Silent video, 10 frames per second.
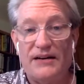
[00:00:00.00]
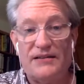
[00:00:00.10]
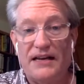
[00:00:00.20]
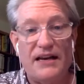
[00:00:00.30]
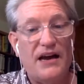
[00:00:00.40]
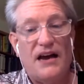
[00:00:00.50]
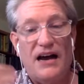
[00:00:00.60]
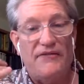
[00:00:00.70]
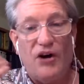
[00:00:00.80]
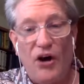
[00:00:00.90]
It's like,
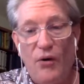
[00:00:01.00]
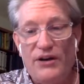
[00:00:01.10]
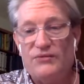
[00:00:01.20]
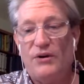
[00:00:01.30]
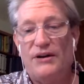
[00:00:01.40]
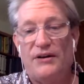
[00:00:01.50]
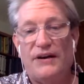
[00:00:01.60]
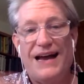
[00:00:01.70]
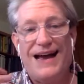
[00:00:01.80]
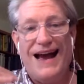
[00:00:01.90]
I've always
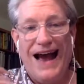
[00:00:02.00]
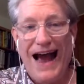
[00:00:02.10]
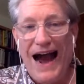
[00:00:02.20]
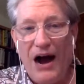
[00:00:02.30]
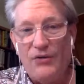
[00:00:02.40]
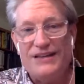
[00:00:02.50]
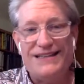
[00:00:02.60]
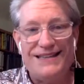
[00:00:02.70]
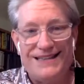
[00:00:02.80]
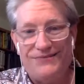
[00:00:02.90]
wondered, how
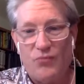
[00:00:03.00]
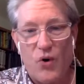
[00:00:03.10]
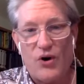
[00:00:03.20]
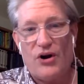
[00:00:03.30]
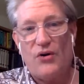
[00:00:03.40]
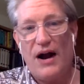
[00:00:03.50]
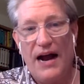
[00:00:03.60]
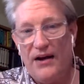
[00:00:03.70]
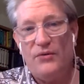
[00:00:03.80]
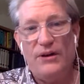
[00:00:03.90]
does this work, or
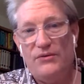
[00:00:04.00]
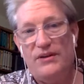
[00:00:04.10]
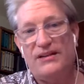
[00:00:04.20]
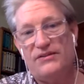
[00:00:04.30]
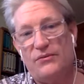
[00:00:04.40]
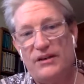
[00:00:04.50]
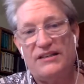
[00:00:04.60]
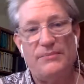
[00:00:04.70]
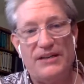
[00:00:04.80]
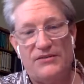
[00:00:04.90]
how do we do this, or
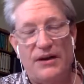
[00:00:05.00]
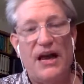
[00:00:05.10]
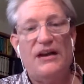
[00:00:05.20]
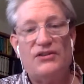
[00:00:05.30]
what's the best way?